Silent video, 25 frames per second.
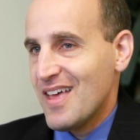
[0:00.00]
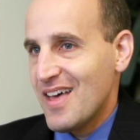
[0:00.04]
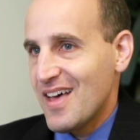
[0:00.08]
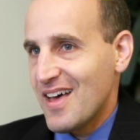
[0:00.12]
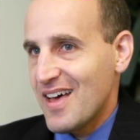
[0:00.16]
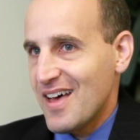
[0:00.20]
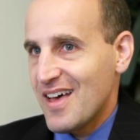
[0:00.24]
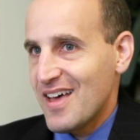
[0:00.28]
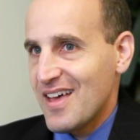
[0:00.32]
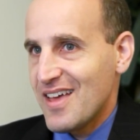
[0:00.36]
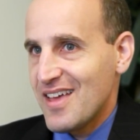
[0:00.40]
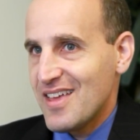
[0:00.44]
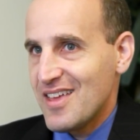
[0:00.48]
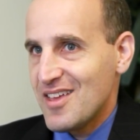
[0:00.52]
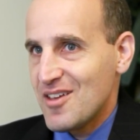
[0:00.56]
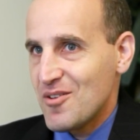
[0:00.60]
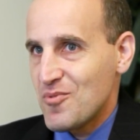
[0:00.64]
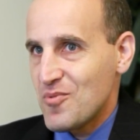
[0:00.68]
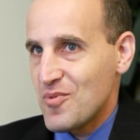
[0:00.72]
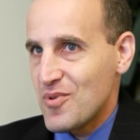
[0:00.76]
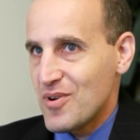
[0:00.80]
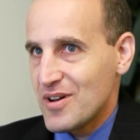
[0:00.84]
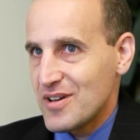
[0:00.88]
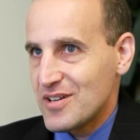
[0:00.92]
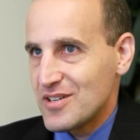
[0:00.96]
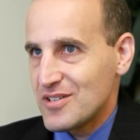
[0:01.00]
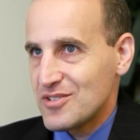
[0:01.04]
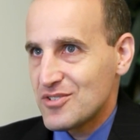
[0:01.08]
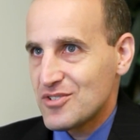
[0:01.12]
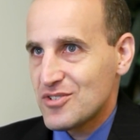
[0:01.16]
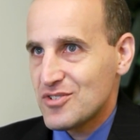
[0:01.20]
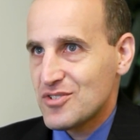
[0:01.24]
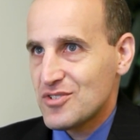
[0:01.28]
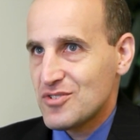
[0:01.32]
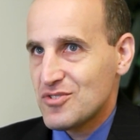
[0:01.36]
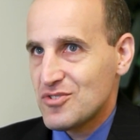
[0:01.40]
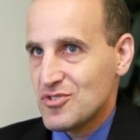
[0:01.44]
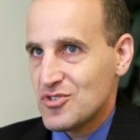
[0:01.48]
Uh, it
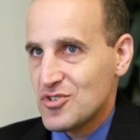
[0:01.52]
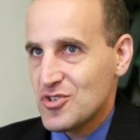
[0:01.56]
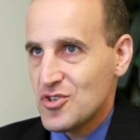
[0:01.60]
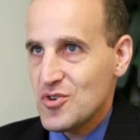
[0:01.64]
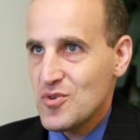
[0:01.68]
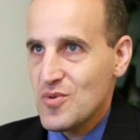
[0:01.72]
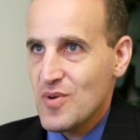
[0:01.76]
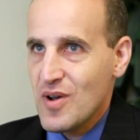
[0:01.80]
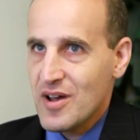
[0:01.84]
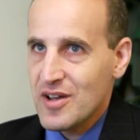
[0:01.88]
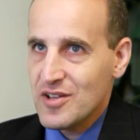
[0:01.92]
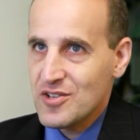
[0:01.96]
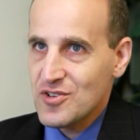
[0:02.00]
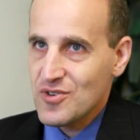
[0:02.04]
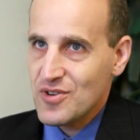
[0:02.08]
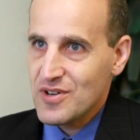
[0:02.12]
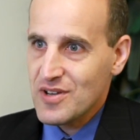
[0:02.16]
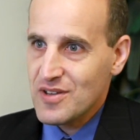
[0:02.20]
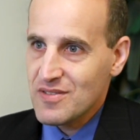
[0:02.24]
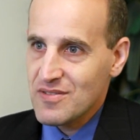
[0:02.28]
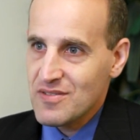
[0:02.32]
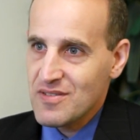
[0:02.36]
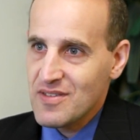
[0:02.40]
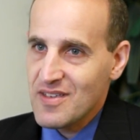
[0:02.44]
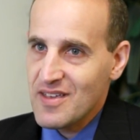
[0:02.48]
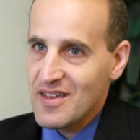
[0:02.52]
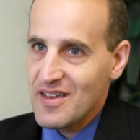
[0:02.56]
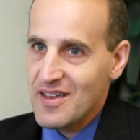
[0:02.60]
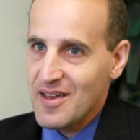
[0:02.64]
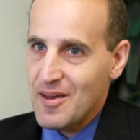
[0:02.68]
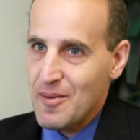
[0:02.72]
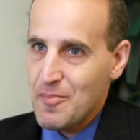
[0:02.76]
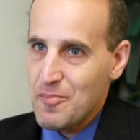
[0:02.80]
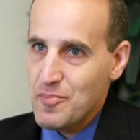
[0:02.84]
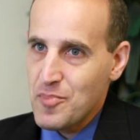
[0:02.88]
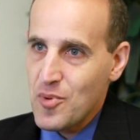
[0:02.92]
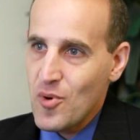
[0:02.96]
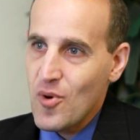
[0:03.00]
was 200
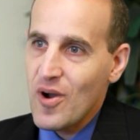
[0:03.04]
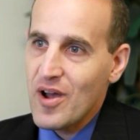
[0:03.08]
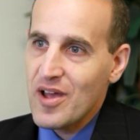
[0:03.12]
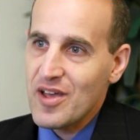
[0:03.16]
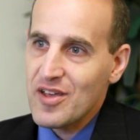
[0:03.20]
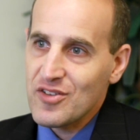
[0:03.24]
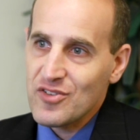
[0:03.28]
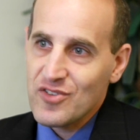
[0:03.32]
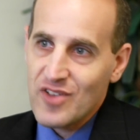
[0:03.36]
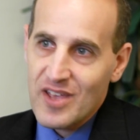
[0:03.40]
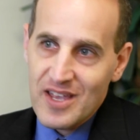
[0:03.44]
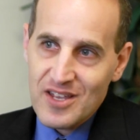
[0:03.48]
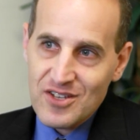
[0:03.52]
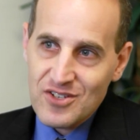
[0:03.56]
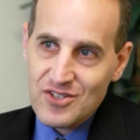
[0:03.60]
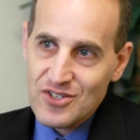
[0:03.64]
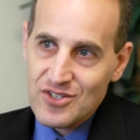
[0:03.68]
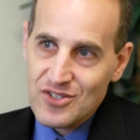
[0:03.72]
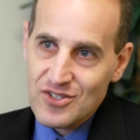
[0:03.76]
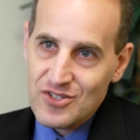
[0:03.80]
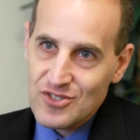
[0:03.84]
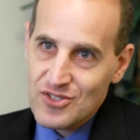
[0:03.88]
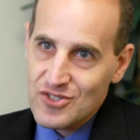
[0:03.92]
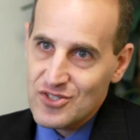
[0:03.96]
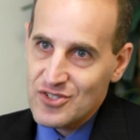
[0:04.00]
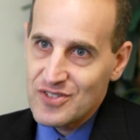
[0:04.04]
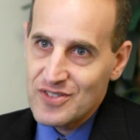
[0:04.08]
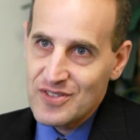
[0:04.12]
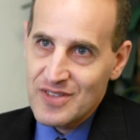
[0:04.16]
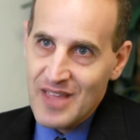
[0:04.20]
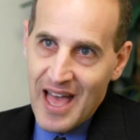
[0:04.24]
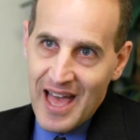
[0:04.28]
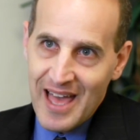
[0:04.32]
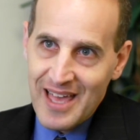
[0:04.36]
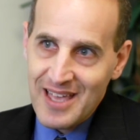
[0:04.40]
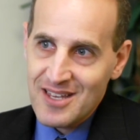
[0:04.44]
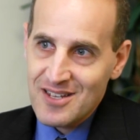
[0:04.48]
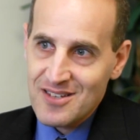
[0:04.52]
uh, boys ages
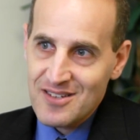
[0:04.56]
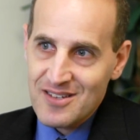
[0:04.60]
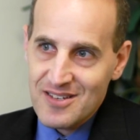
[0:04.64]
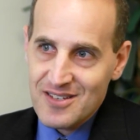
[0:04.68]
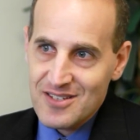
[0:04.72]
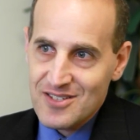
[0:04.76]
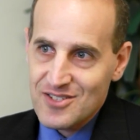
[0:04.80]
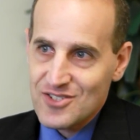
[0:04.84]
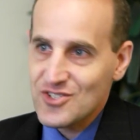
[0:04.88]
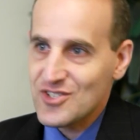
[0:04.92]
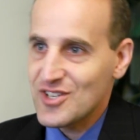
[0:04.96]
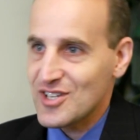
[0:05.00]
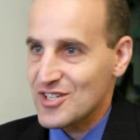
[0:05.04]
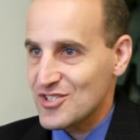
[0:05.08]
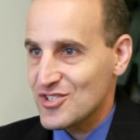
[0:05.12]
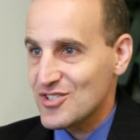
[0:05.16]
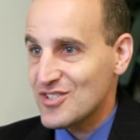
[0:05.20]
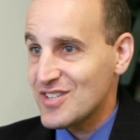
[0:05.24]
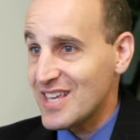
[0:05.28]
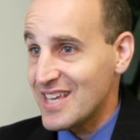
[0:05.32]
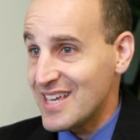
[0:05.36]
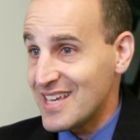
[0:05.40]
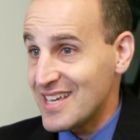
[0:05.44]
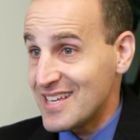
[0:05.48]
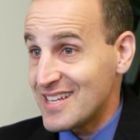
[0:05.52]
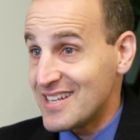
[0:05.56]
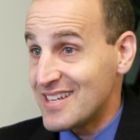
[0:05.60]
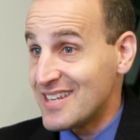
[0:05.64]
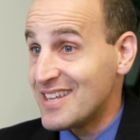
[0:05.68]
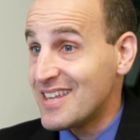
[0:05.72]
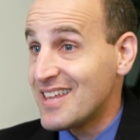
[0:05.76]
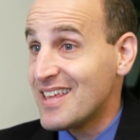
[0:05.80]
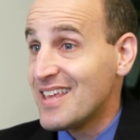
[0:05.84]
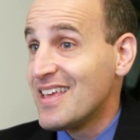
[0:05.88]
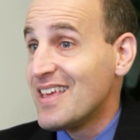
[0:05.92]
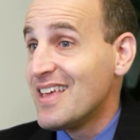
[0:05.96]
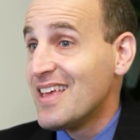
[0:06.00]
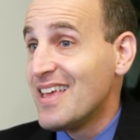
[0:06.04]
9 to 16,
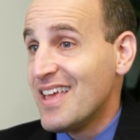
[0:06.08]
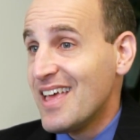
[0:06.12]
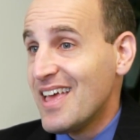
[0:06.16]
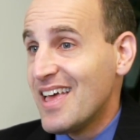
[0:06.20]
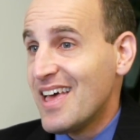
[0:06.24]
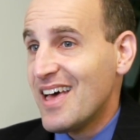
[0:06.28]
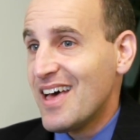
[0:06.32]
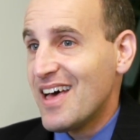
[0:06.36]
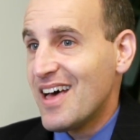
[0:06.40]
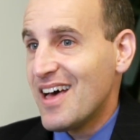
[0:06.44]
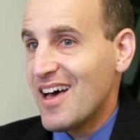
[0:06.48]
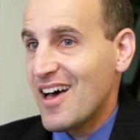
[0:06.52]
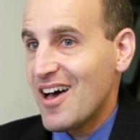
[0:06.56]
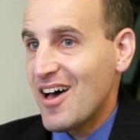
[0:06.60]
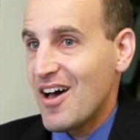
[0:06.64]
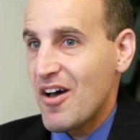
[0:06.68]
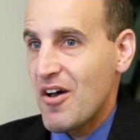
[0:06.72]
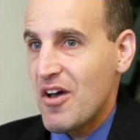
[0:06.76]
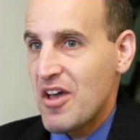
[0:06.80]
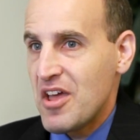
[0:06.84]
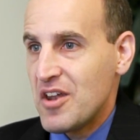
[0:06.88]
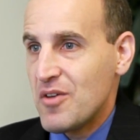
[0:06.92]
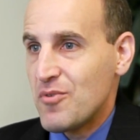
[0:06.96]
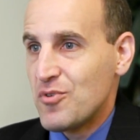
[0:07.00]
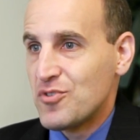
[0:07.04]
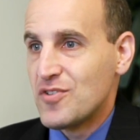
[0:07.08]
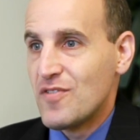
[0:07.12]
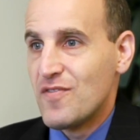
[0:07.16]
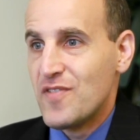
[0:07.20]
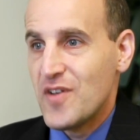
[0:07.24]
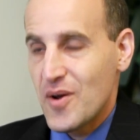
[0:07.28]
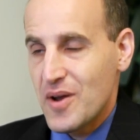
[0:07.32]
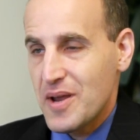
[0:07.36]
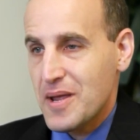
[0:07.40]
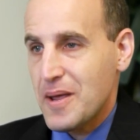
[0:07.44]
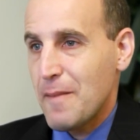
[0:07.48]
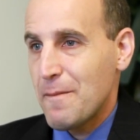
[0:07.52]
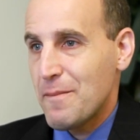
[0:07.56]
uh, and it was a
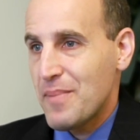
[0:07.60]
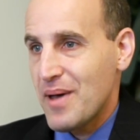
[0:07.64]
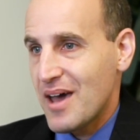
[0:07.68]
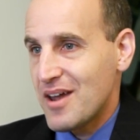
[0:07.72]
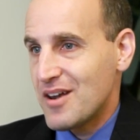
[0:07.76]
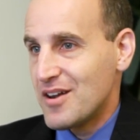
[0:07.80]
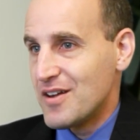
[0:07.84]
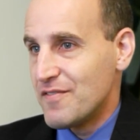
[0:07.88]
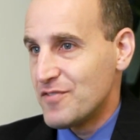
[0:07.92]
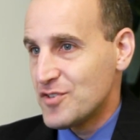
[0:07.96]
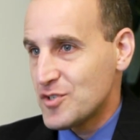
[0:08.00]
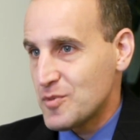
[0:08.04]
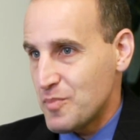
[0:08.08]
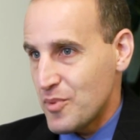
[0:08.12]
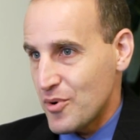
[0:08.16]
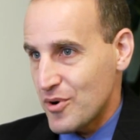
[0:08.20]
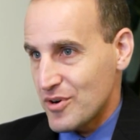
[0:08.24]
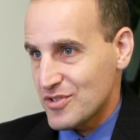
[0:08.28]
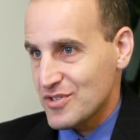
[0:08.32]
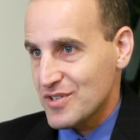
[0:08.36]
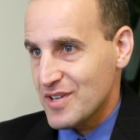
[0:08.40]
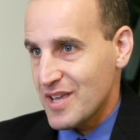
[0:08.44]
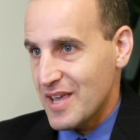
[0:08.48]
very competitive sports